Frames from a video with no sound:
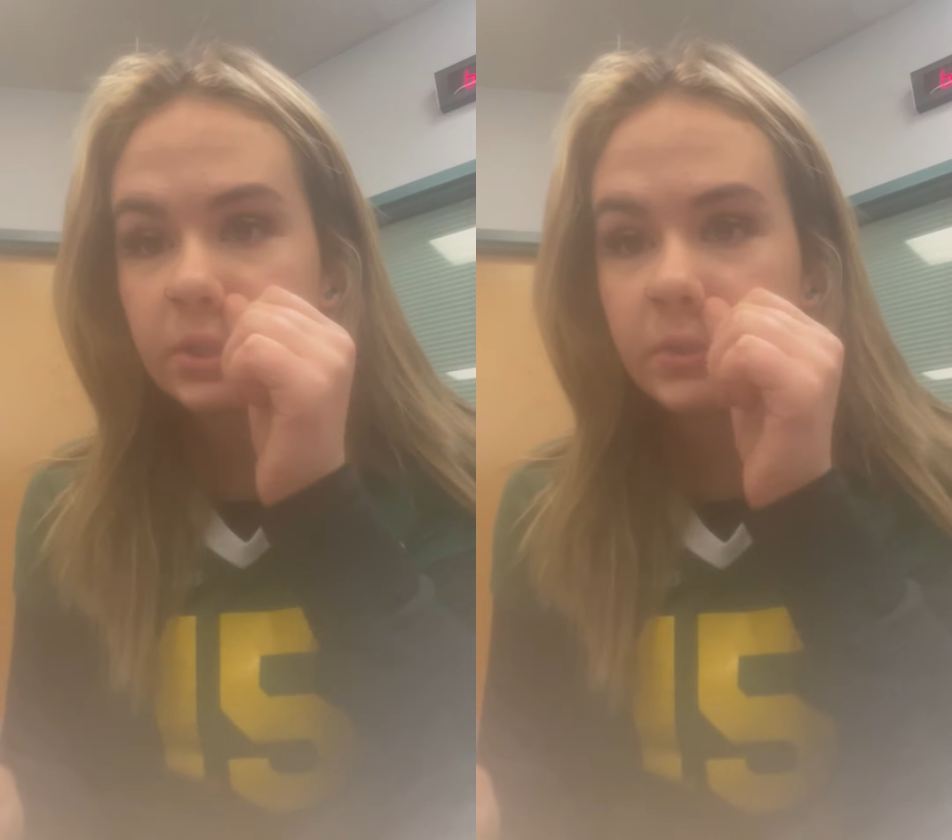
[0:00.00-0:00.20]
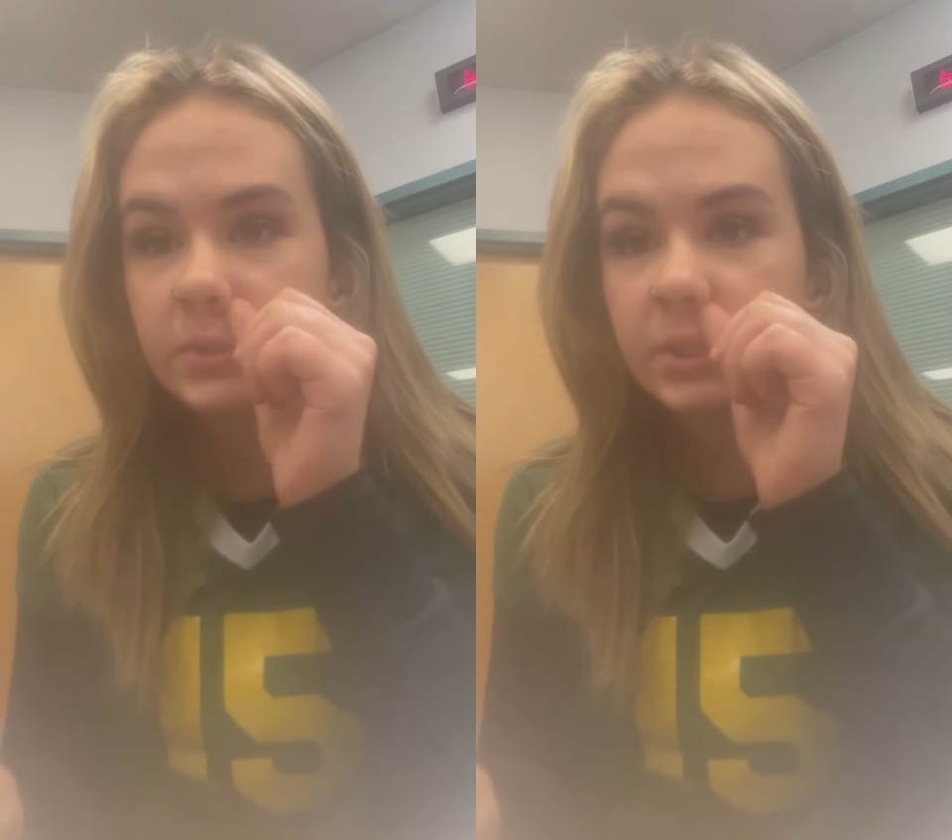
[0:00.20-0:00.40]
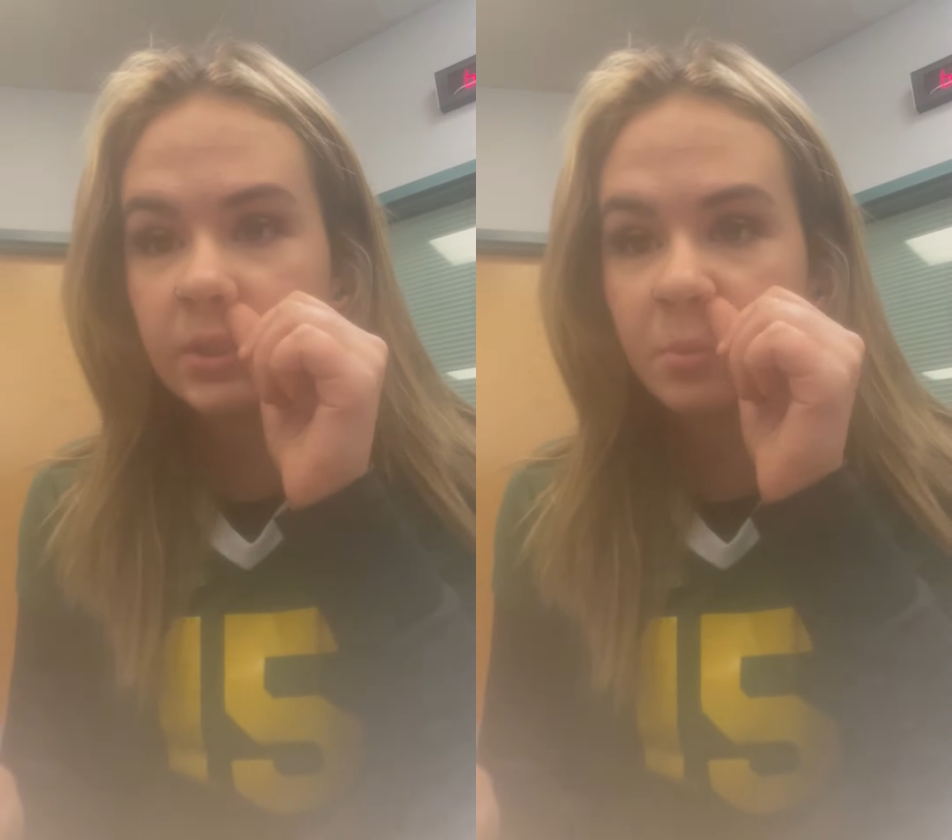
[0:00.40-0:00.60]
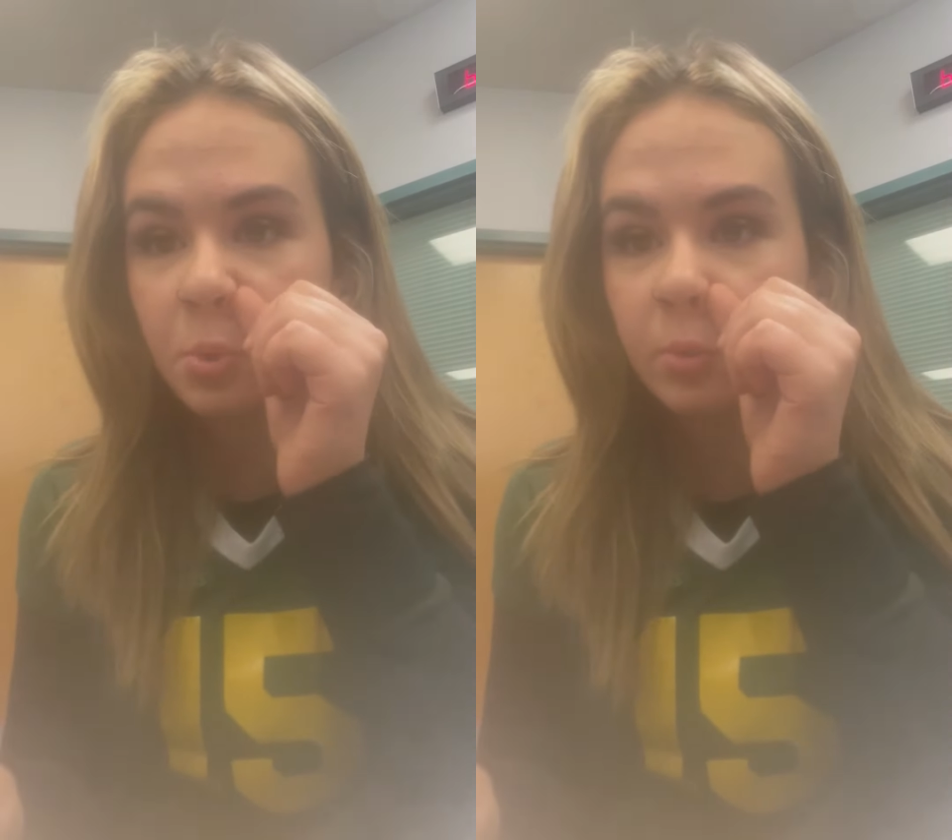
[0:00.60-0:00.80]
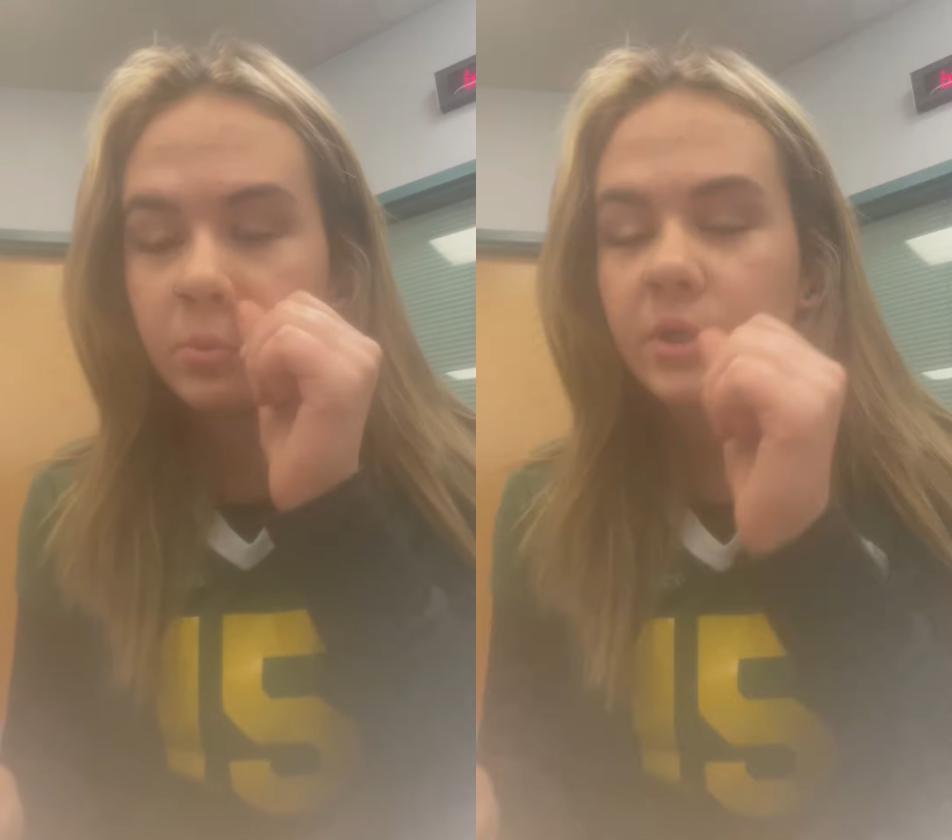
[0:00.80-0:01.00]
using the
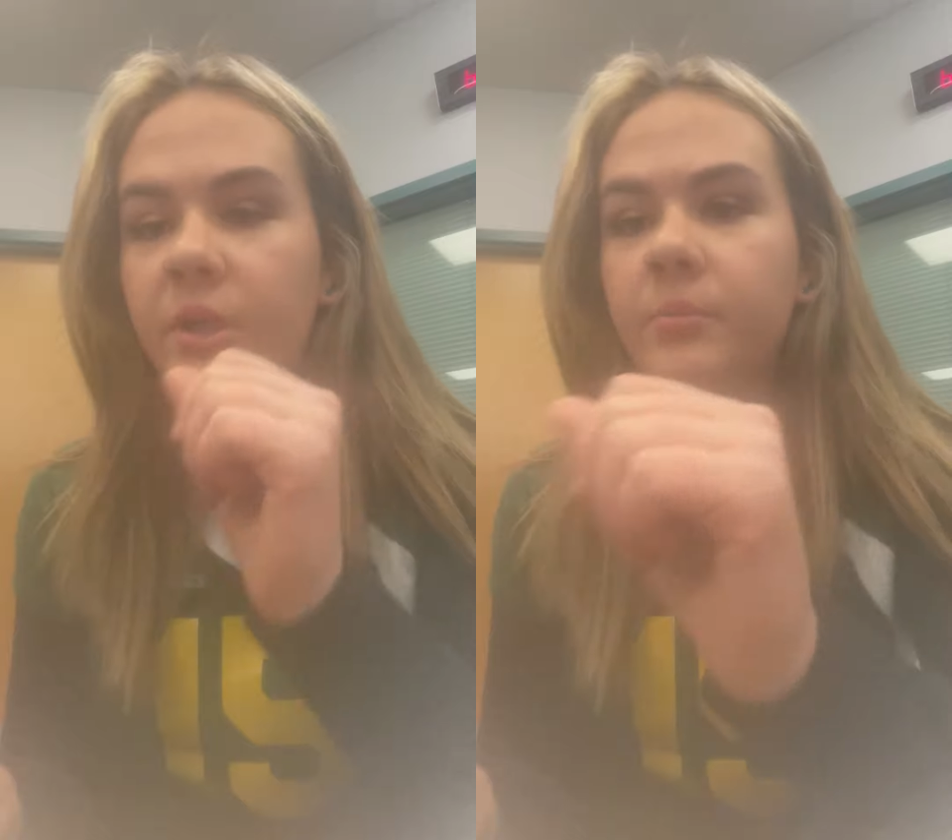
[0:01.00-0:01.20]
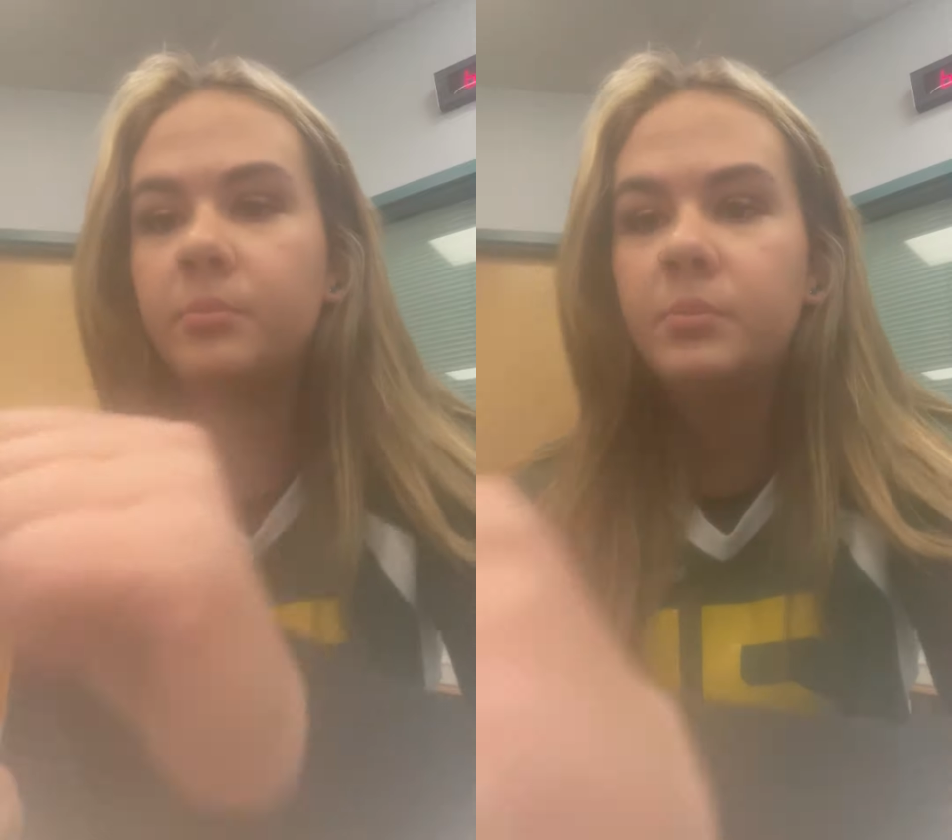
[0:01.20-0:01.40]
appropriate